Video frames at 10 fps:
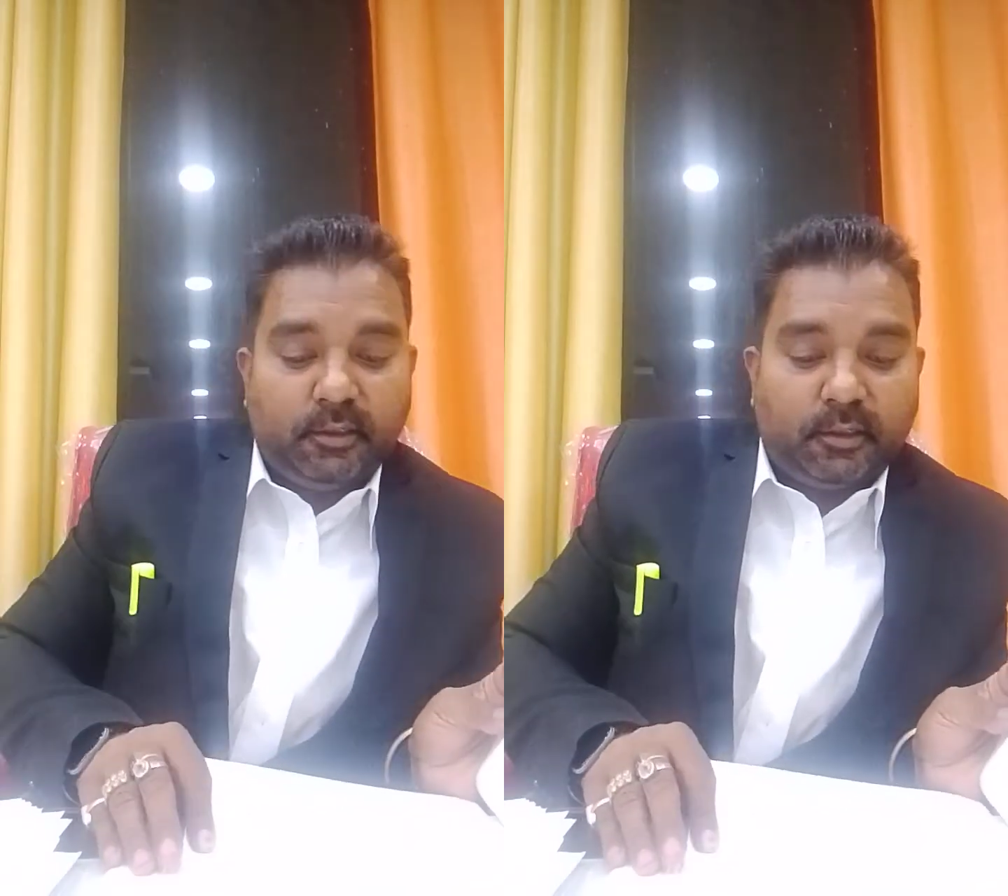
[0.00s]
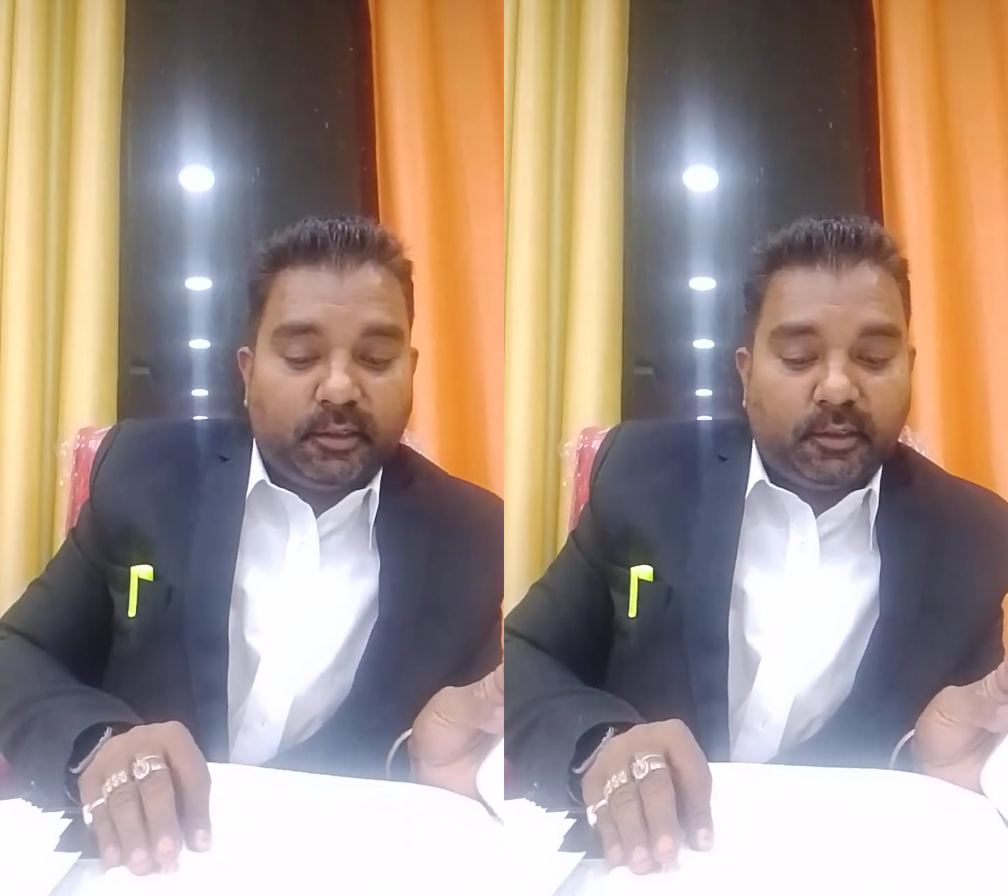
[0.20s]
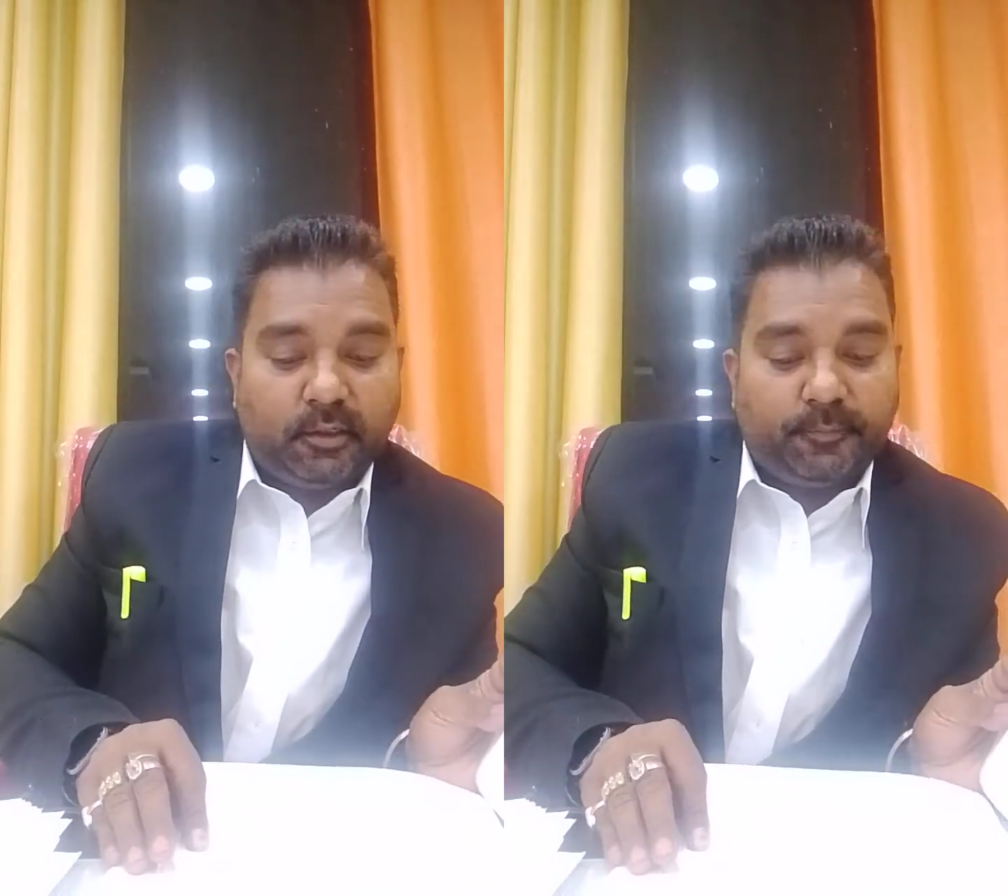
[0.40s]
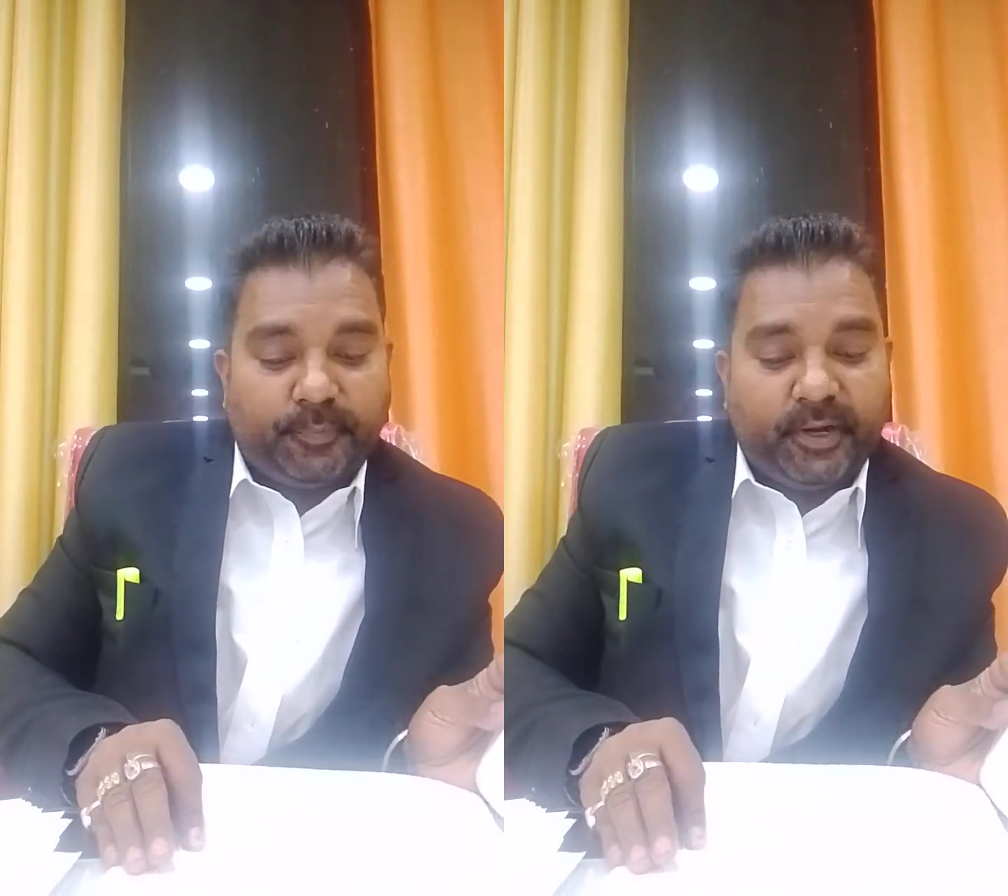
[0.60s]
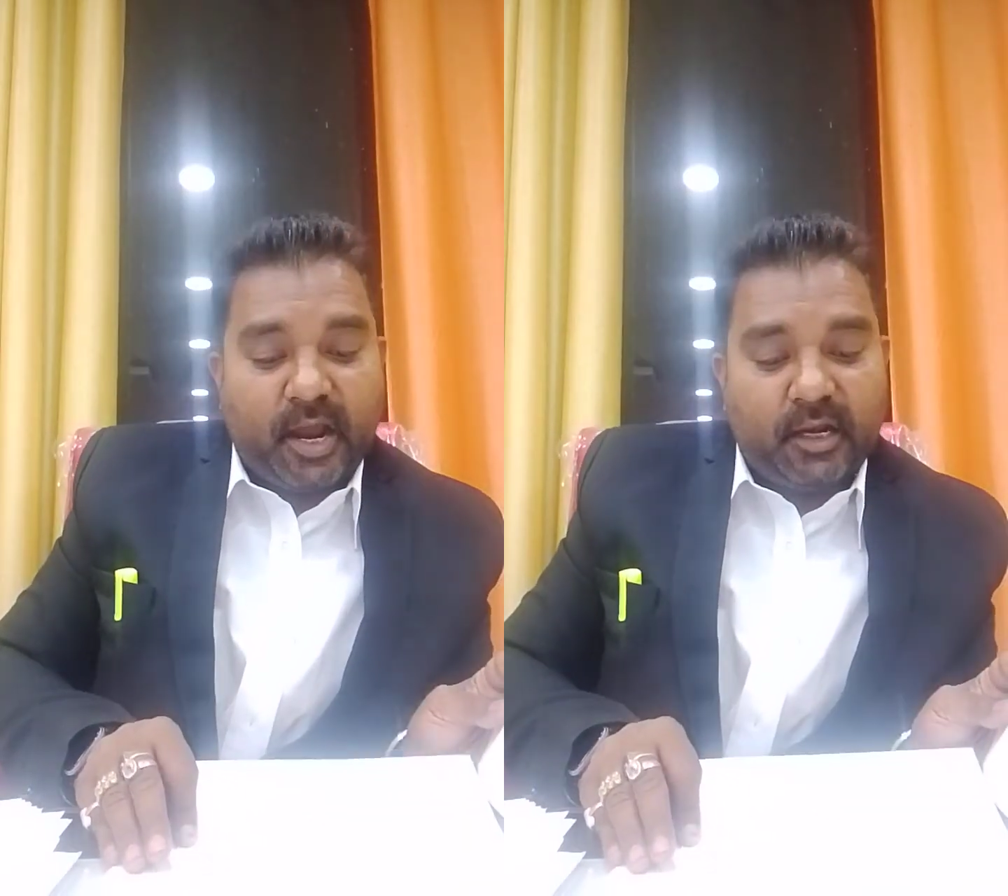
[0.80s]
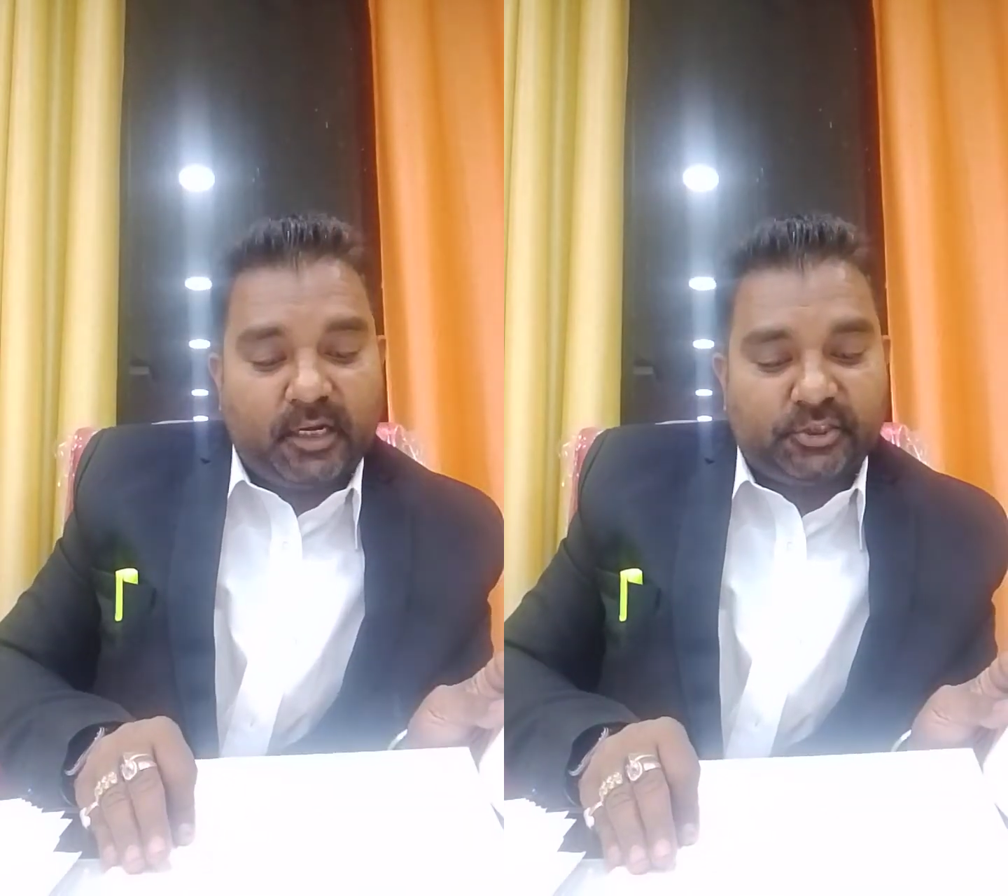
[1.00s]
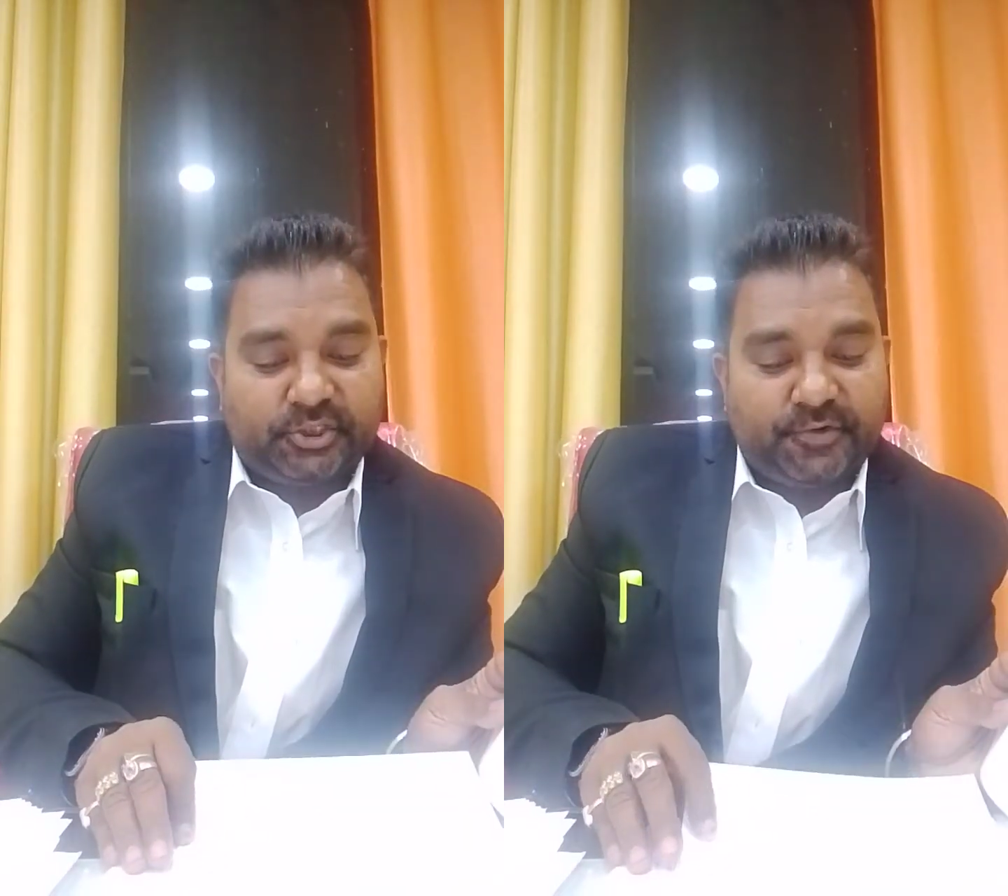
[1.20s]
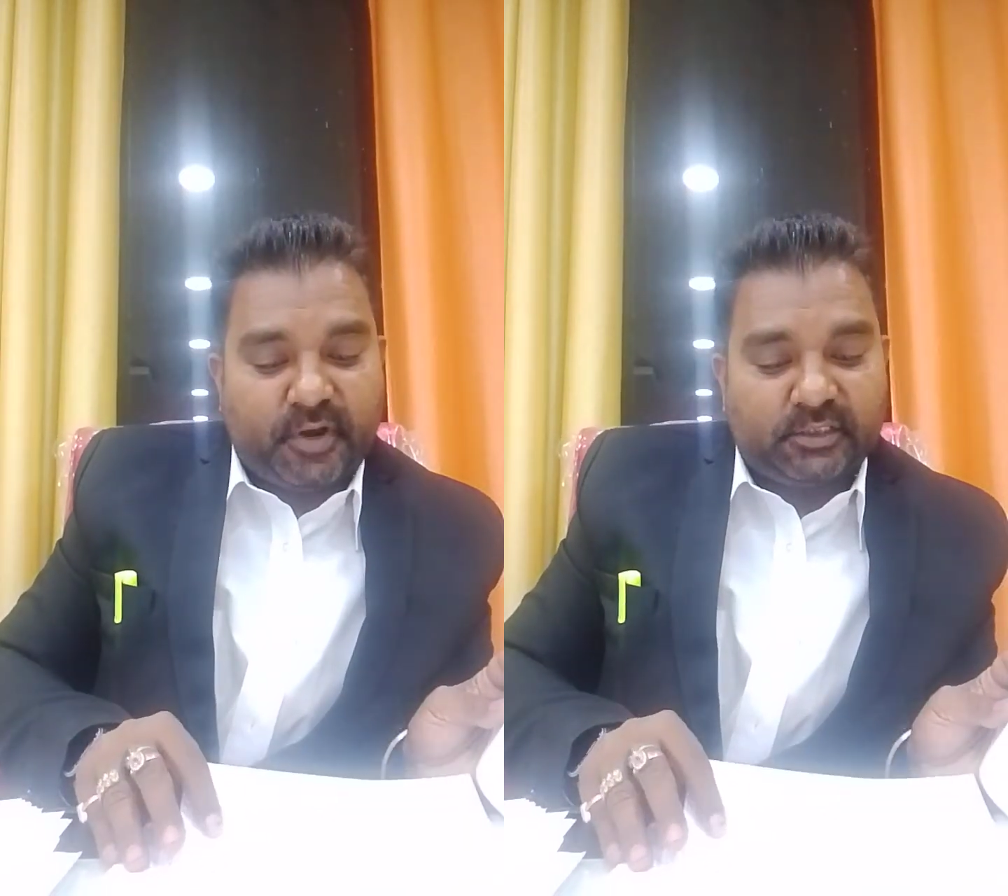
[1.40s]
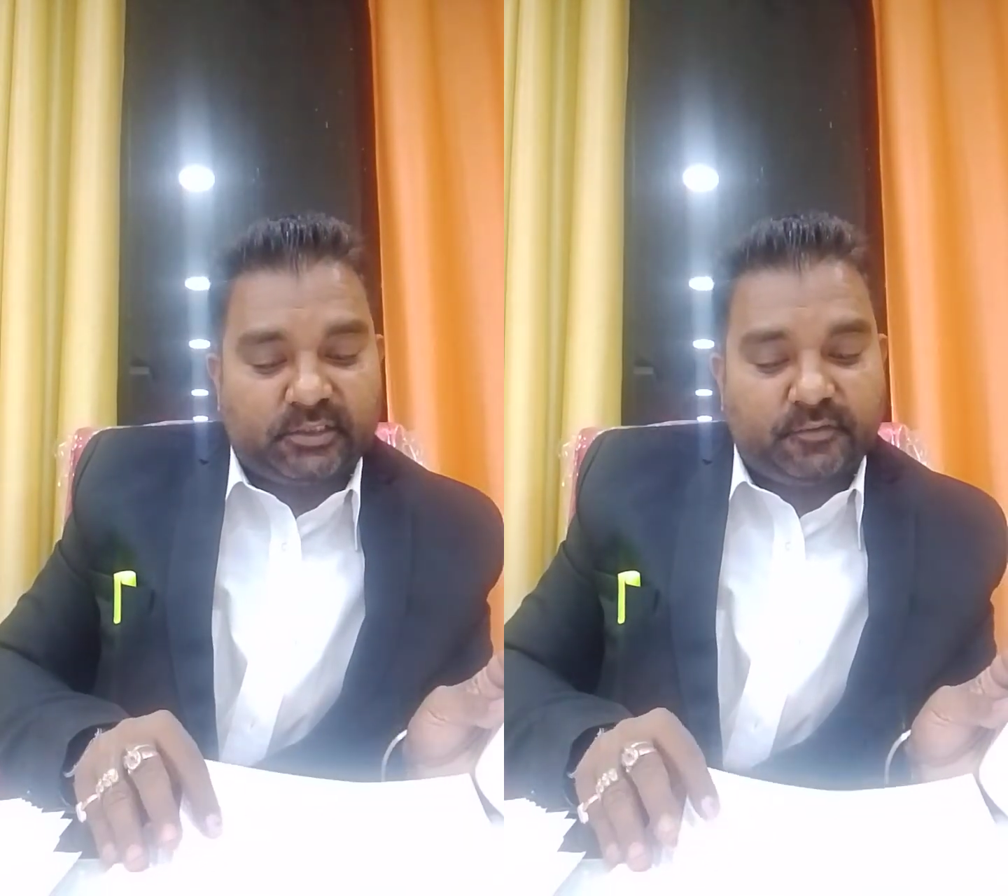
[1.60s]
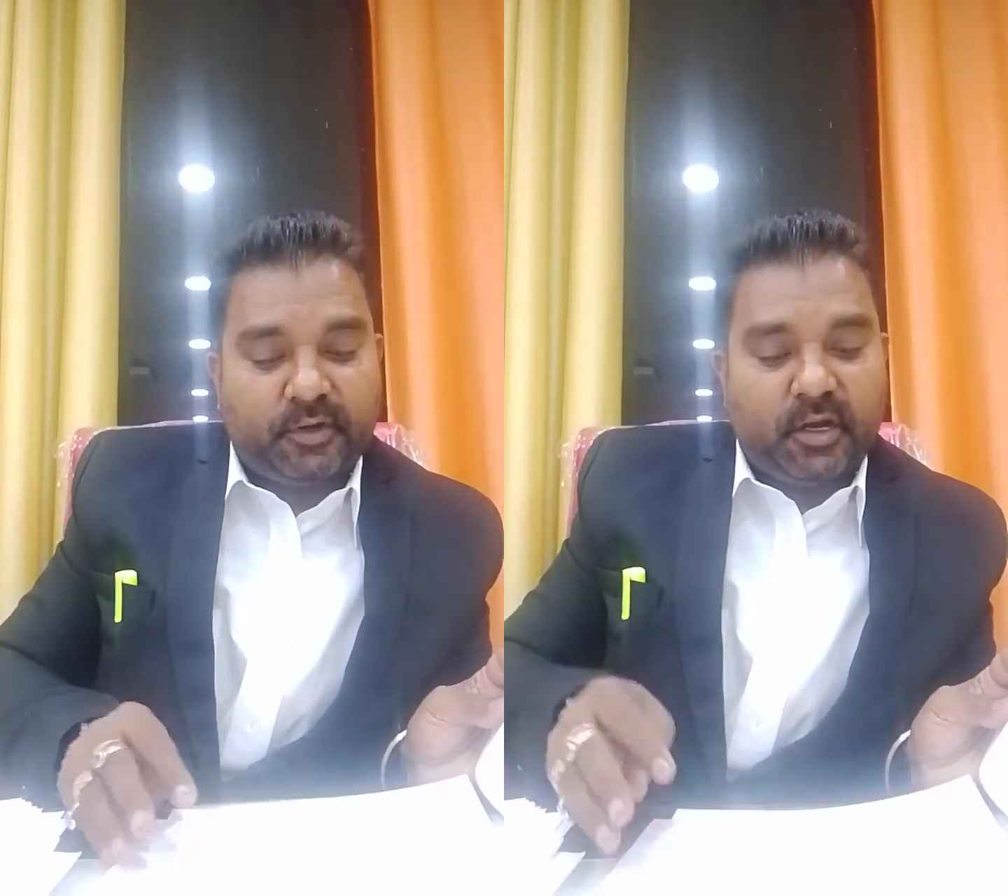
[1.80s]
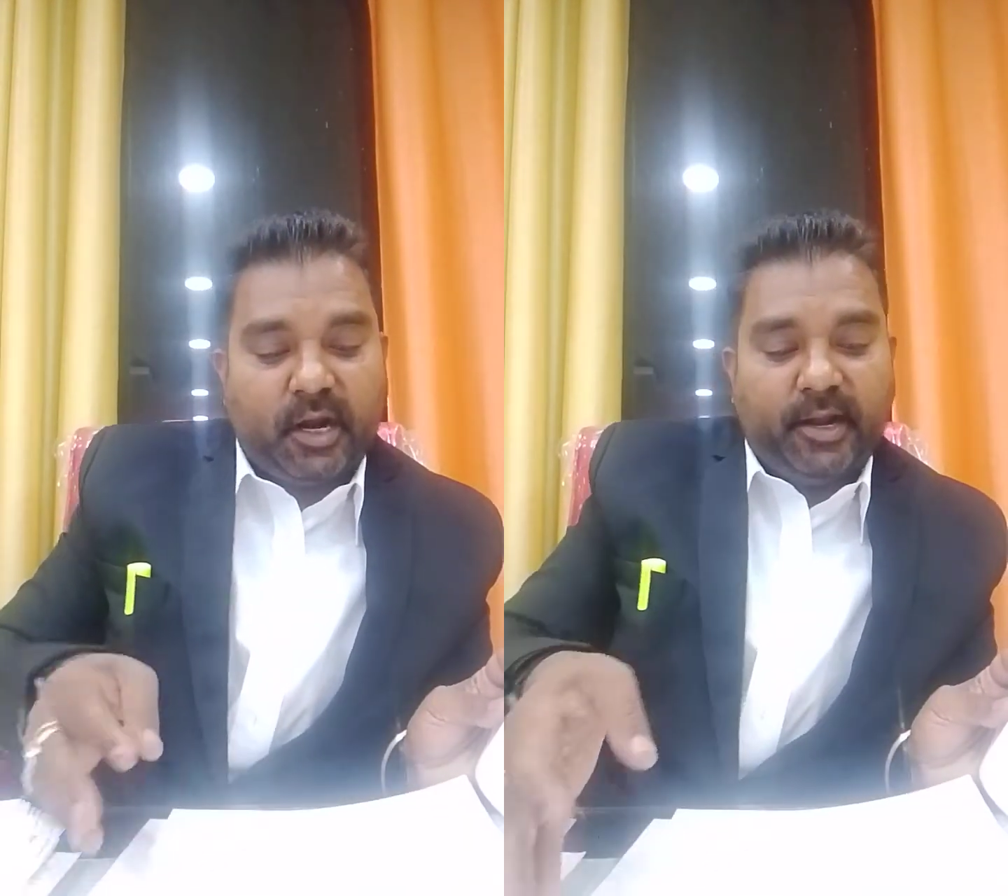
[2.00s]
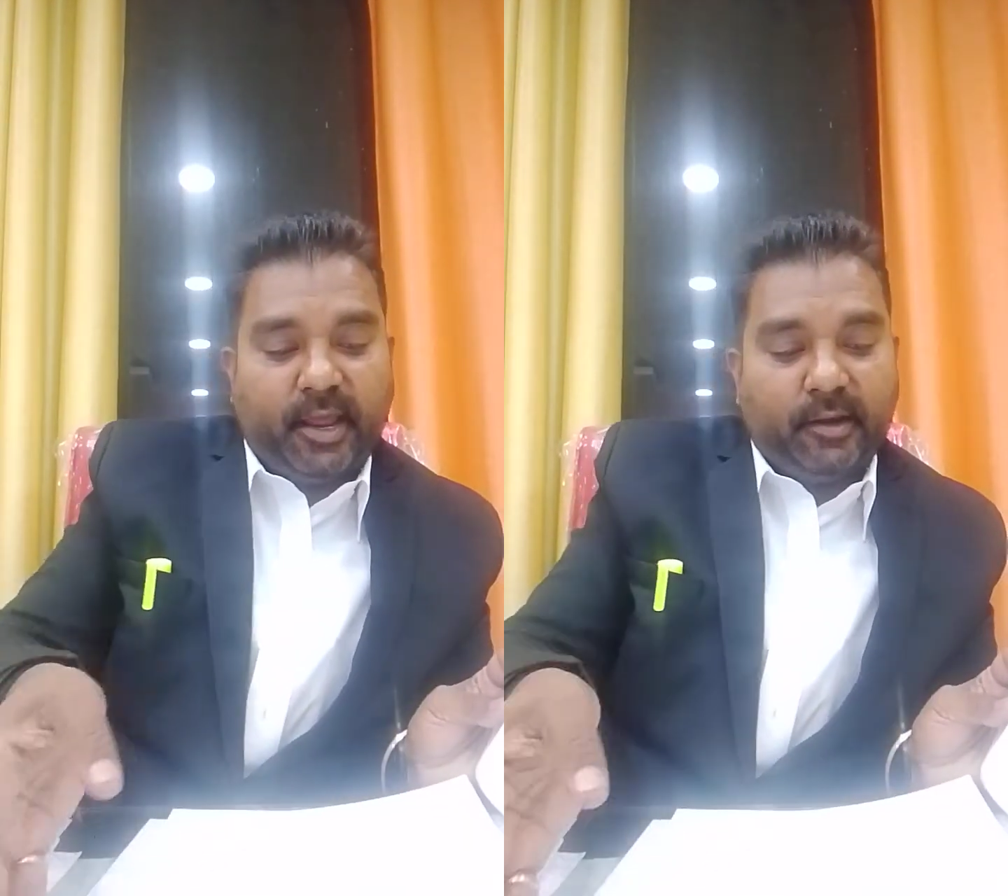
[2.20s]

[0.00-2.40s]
Priyanka Srivastava and